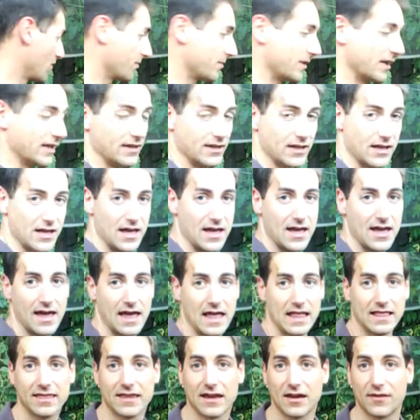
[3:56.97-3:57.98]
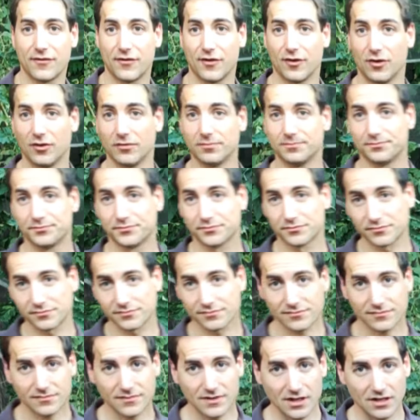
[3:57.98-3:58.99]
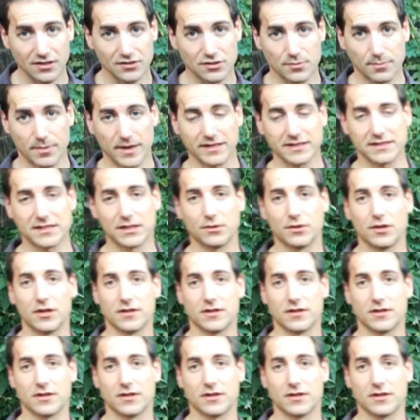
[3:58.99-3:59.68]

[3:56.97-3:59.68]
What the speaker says: the grow bed. And therefore, the